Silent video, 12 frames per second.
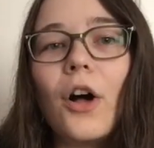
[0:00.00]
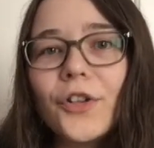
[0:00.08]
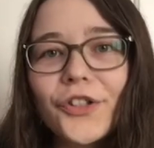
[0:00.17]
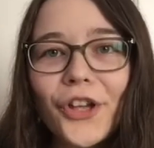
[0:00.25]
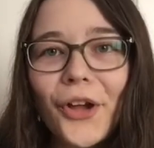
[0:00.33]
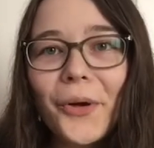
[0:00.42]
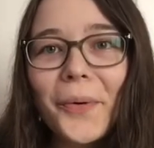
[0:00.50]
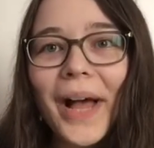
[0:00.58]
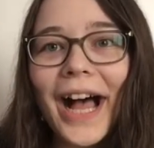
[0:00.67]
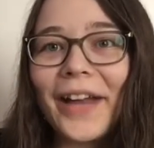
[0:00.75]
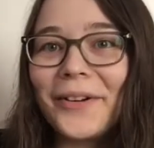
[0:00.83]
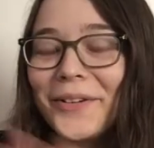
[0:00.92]
Also,
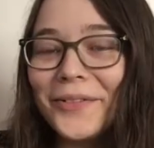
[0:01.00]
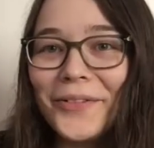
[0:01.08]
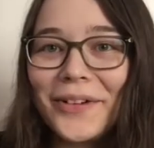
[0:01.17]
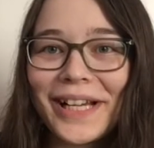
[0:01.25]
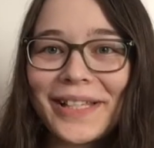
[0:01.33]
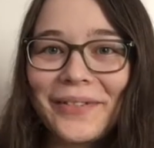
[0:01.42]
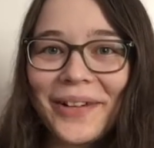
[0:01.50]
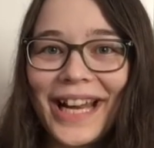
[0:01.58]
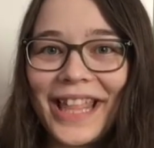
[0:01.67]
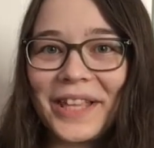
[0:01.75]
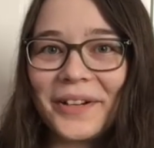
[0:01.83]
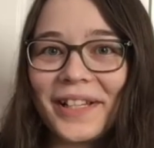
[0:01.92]
I don't know if you guys have read
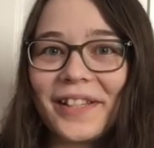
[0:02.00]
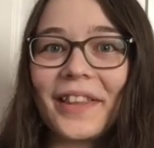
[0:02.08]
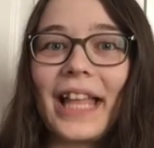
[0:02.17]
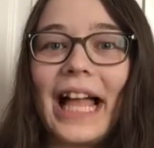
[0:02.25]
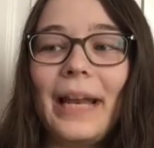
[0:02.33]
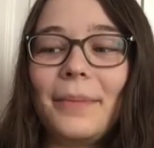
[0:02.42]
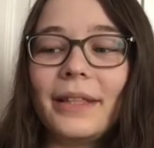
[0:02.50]
any theories online,